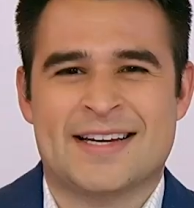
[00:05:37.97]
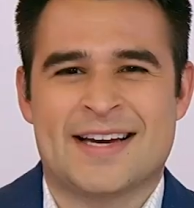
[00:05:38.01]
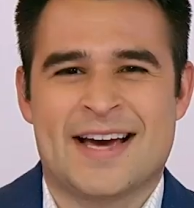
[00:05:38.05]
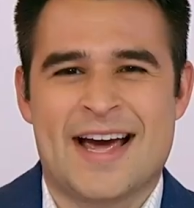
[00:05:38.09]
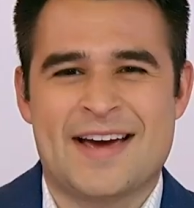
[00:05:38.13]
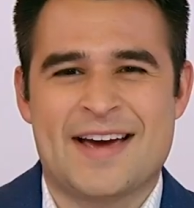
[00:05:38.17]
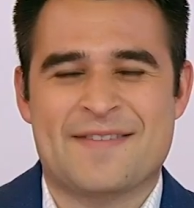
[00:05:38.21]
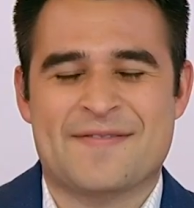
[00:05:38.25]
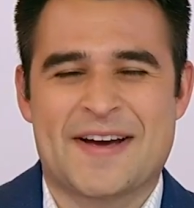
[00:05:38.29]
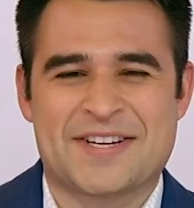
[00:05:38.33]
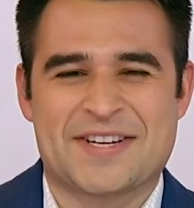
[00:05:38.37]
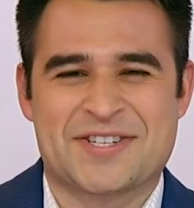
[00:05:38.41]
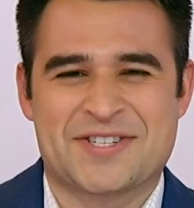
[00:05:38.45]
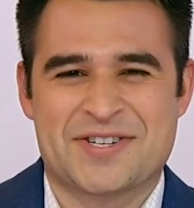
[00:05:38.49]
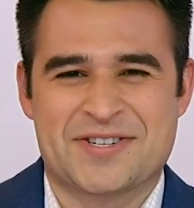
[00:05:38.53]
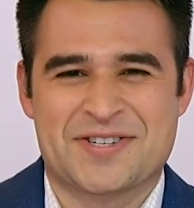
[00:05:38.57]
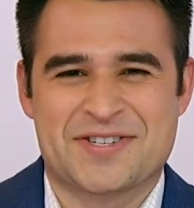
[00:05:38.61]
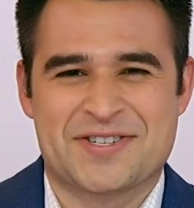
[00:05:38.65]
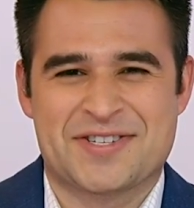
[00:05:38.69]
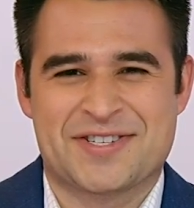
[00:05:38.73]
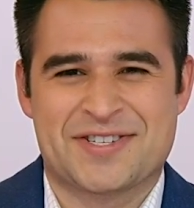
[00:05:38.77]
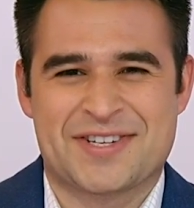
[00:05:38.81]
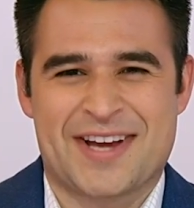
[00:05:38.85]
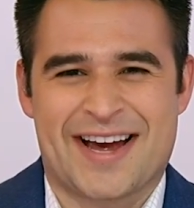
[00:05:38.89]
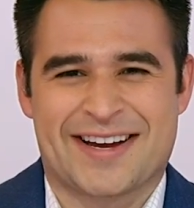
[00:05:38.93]
Hey
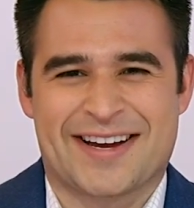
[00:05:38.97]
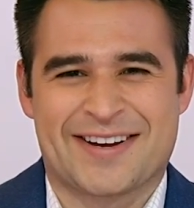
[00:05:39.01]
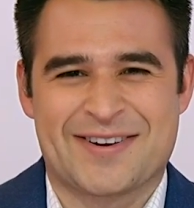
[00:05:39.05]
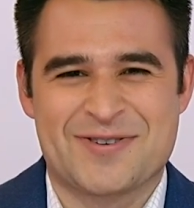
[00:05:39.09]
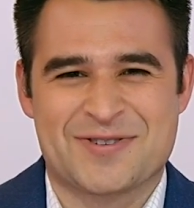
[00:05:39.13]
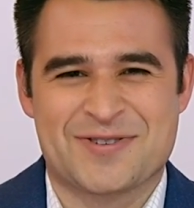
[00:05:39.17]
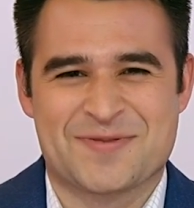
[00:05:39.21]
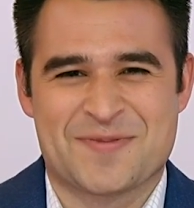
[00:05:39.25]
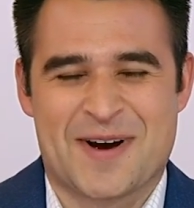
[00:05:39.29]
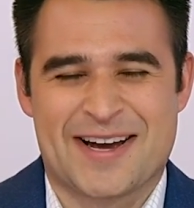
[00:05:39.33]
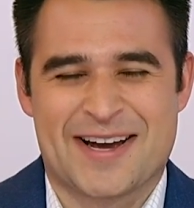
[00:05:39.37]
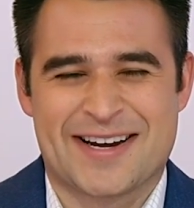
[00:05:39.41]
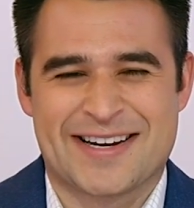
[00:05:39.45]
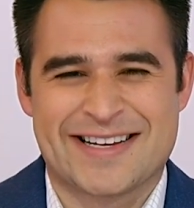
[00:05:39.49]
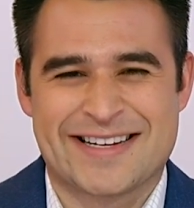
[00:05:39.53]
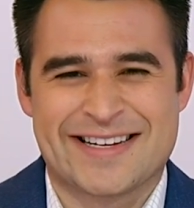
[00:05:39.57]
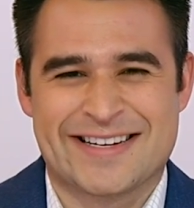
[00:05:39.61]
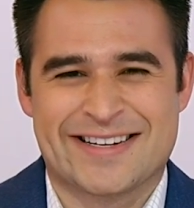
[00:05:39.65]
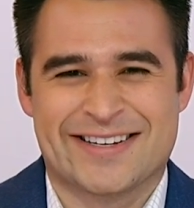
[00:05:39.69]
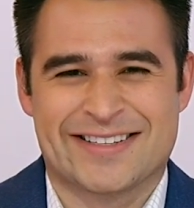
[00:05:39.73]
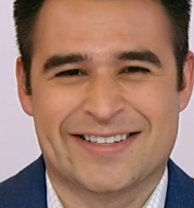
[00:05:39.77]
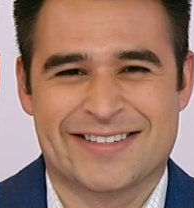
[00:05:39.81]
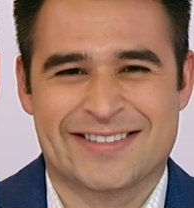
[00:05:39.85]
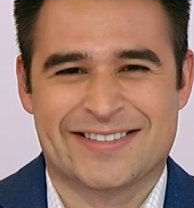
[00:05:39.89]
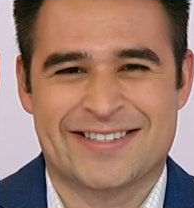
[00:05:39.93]
investors, Zach Guzman
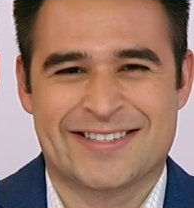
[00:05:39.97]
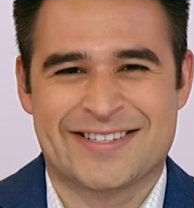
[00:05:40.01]
here.